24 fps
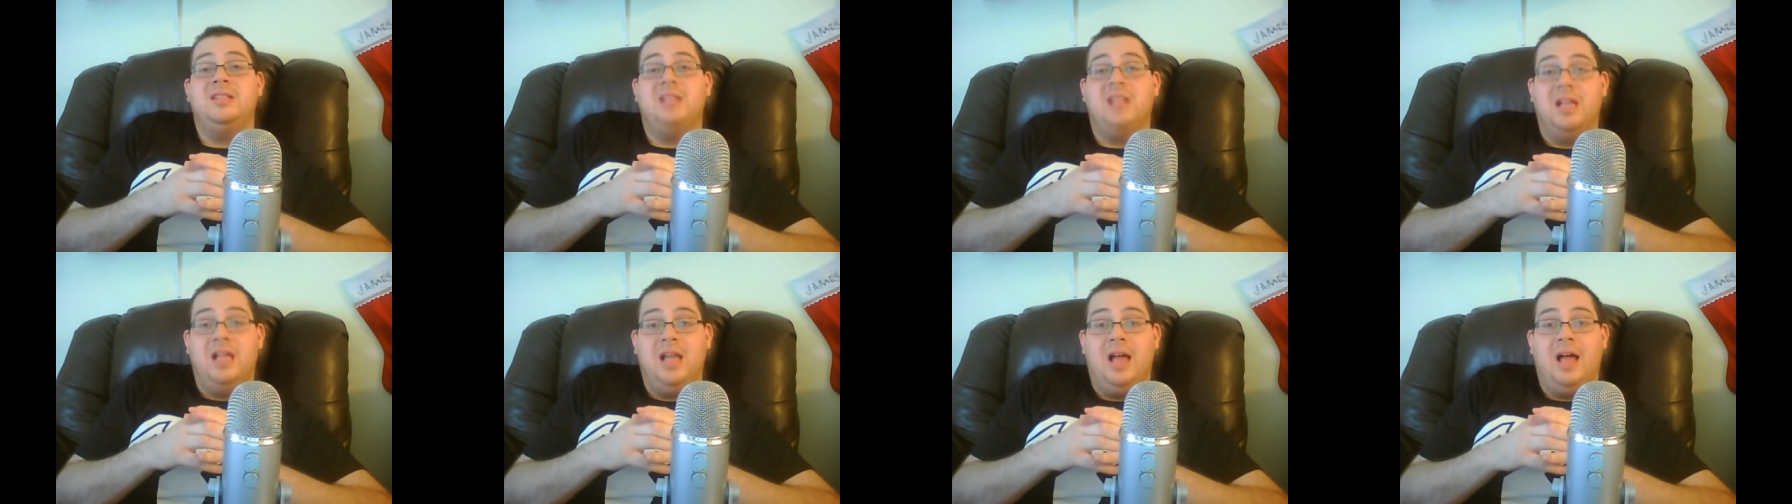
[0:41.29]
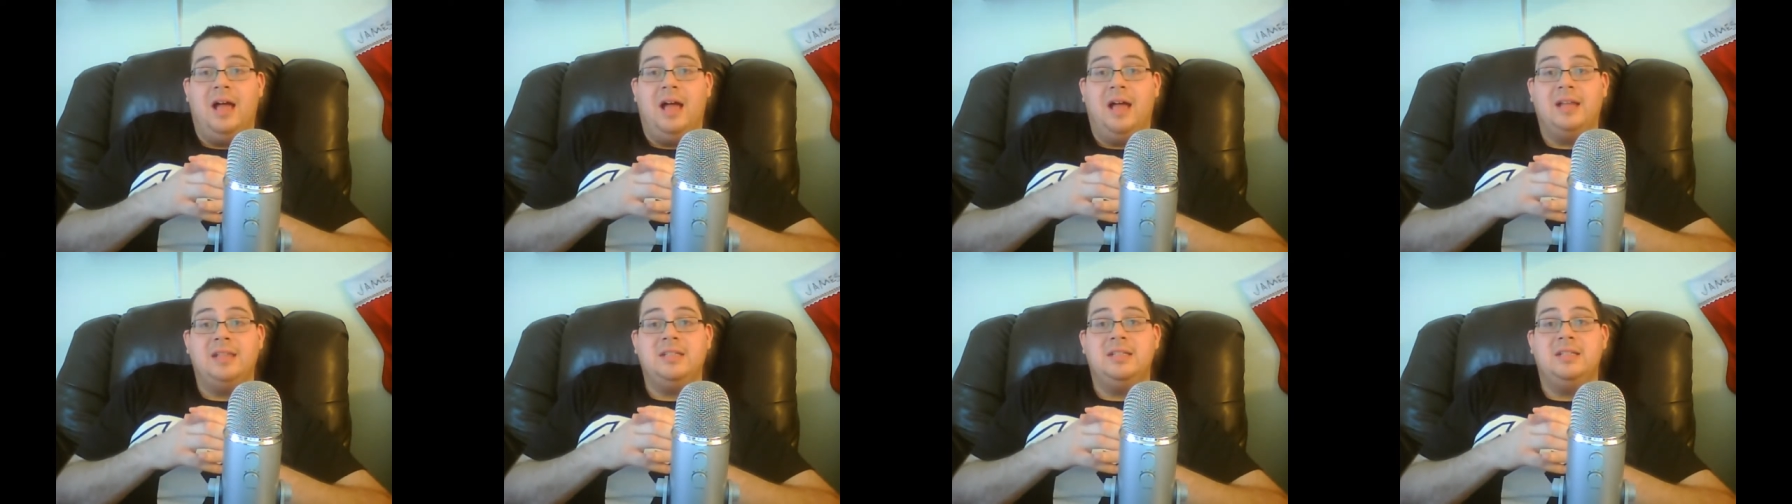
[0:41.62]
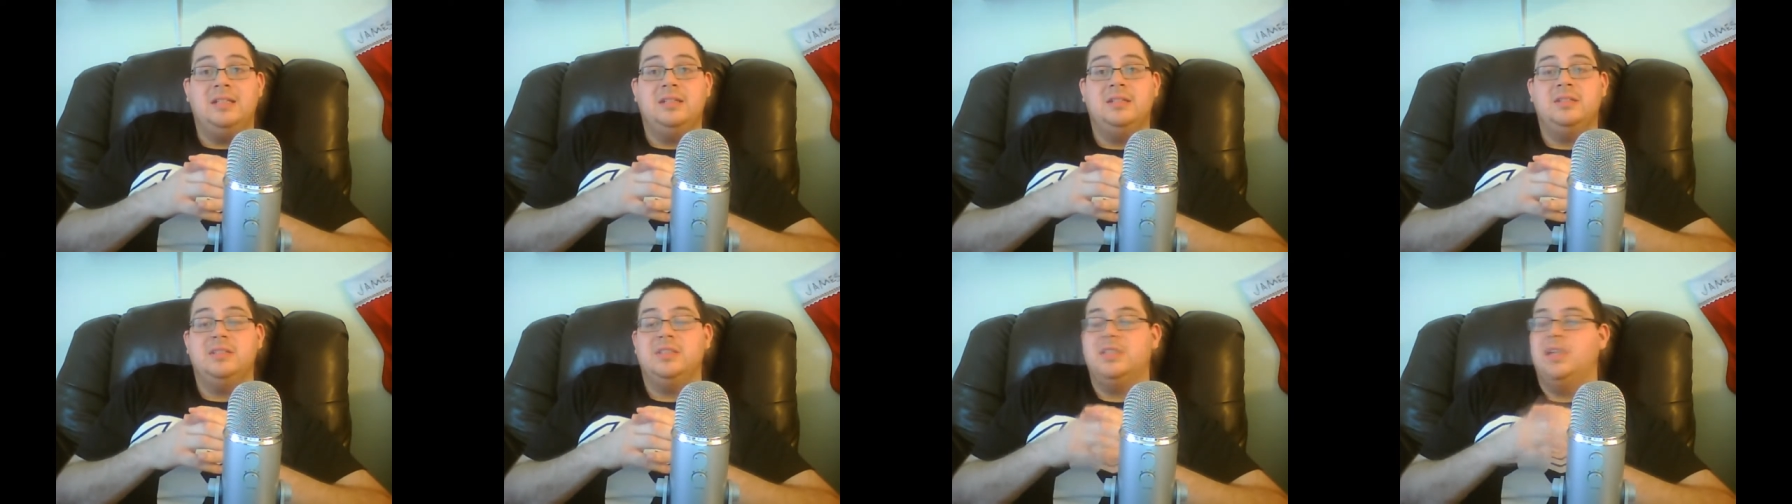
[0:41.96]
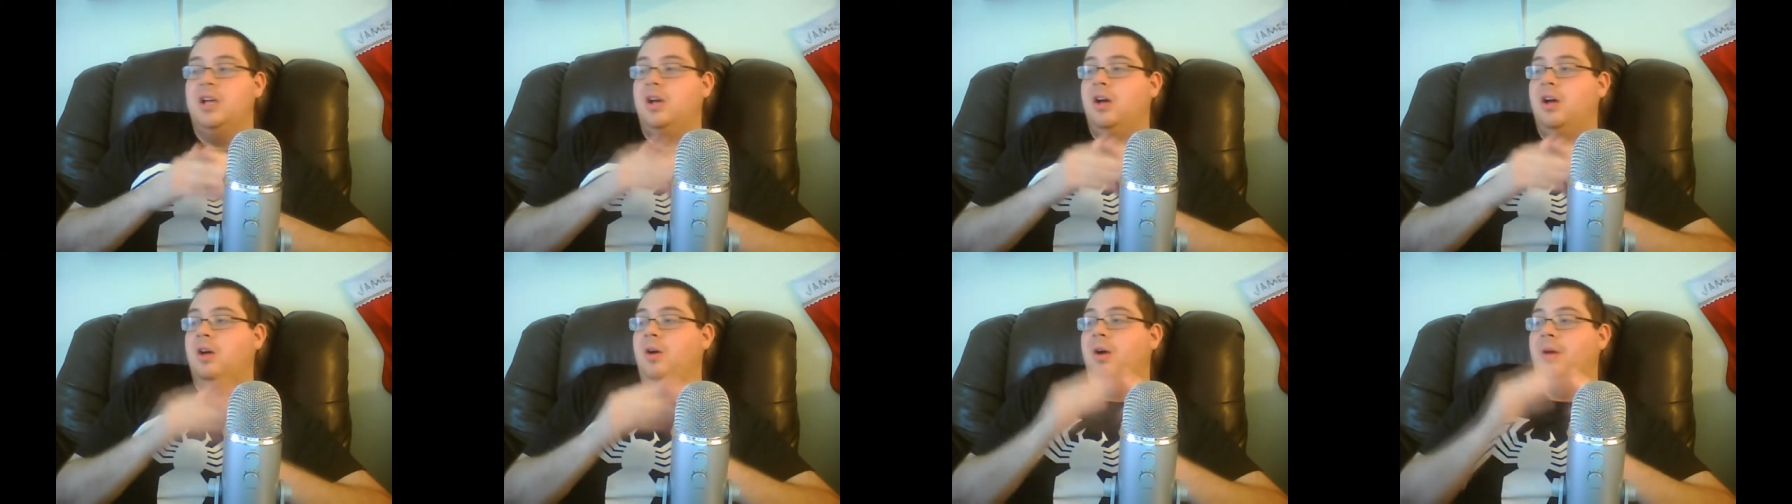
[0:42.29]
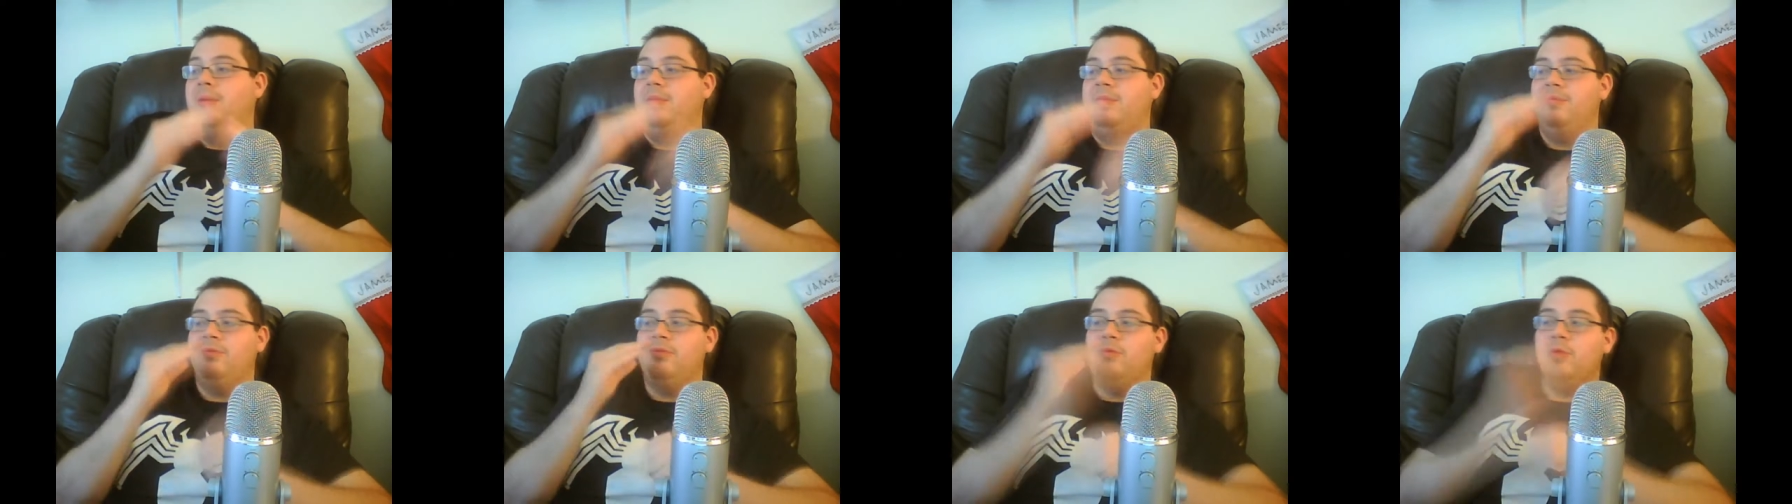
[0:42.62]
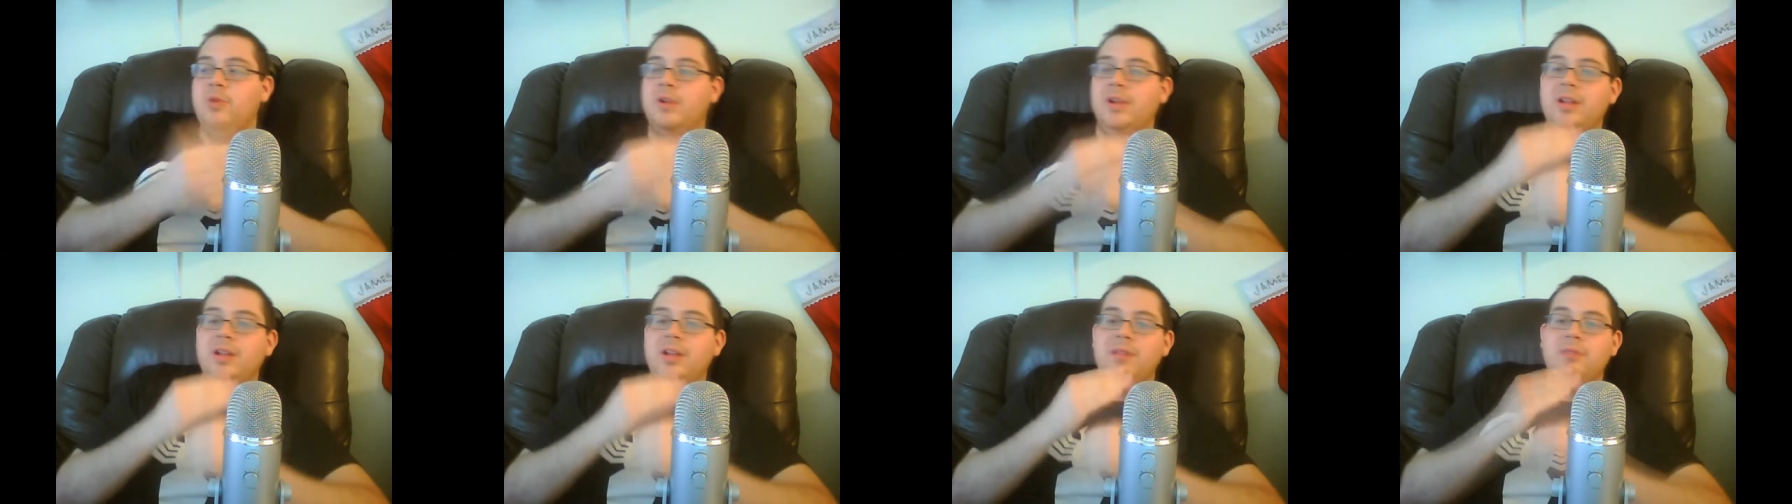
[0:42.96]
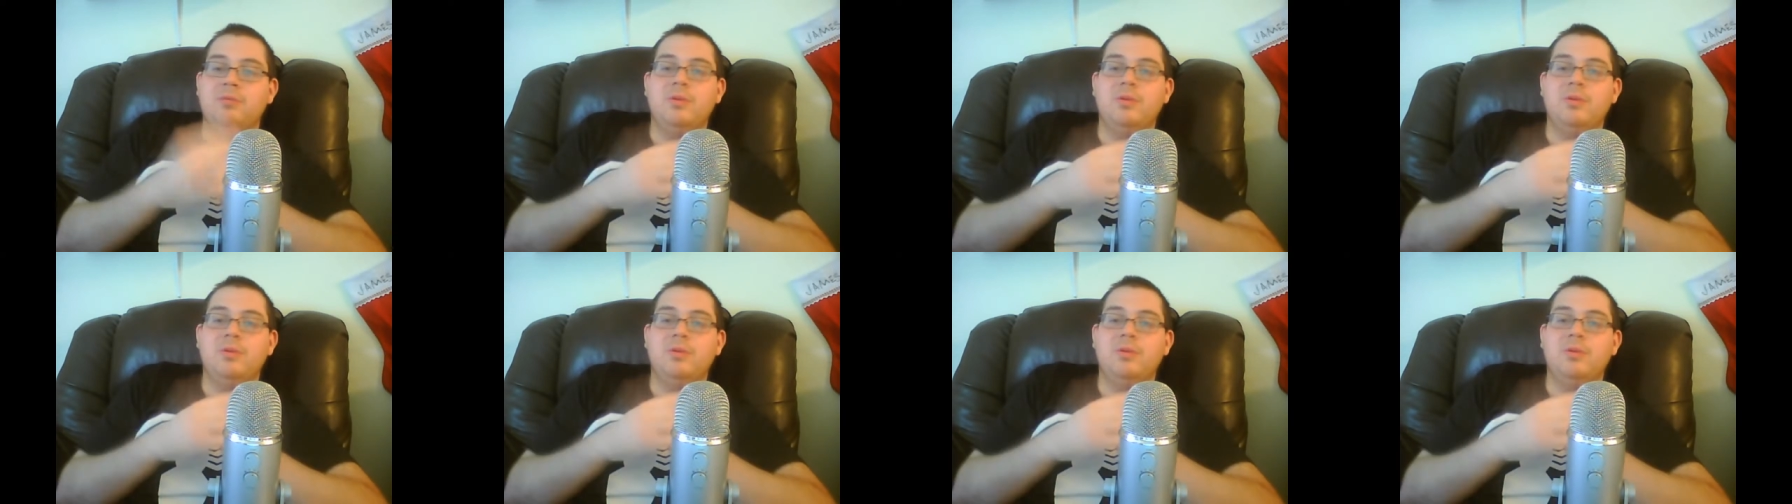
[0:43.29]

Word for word: it's a lot. So I've been really,